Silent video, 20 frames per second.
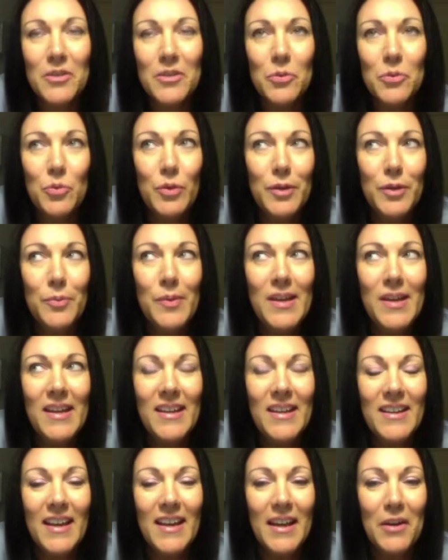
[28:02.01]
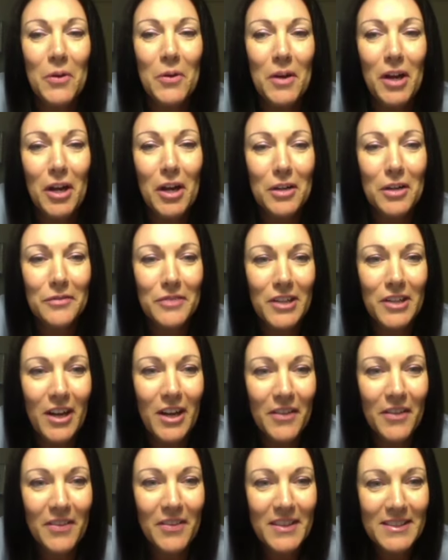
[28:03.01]
would be a choreographer
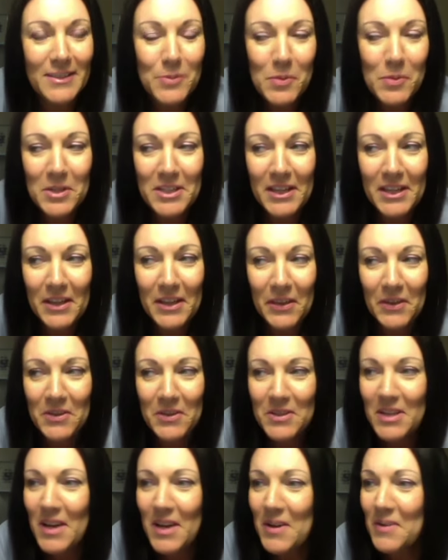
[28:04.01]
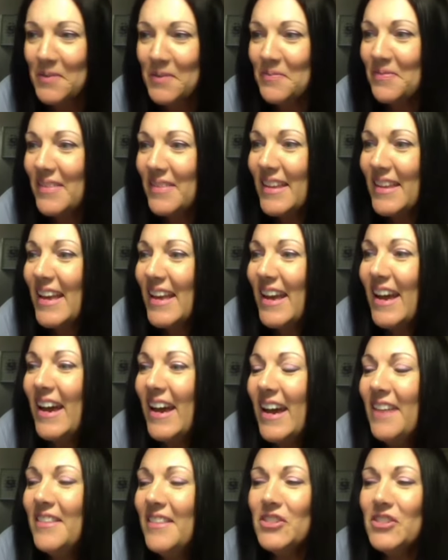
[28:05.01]
on this particular show.
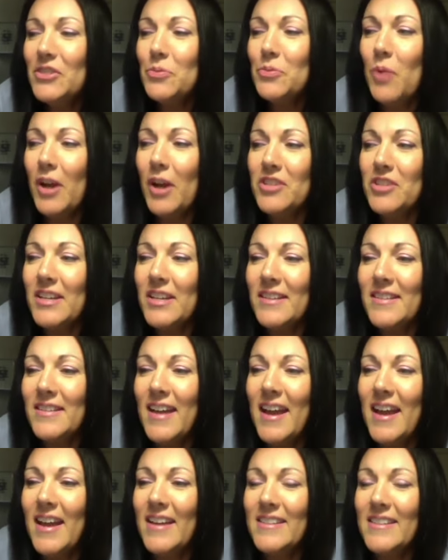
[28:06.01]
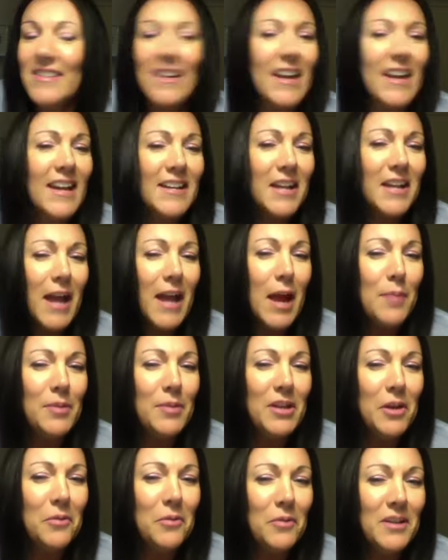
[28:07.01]
Uh, let's just watch it and uh, end on a happy
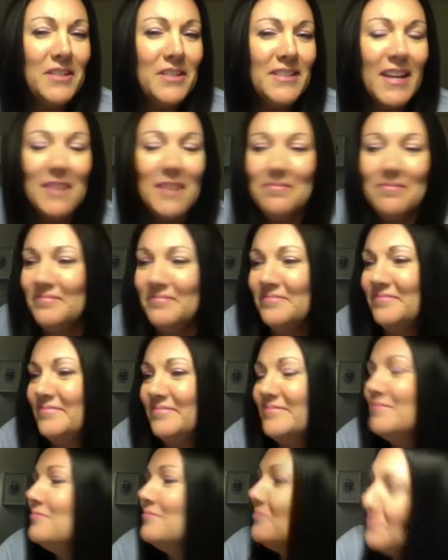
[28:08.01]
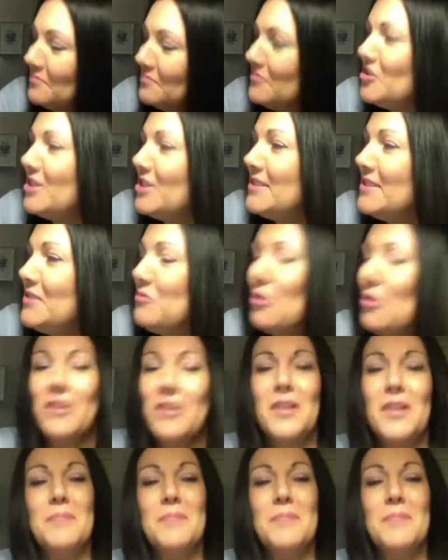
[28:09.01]
note. What do you say? Justin, roll a clip.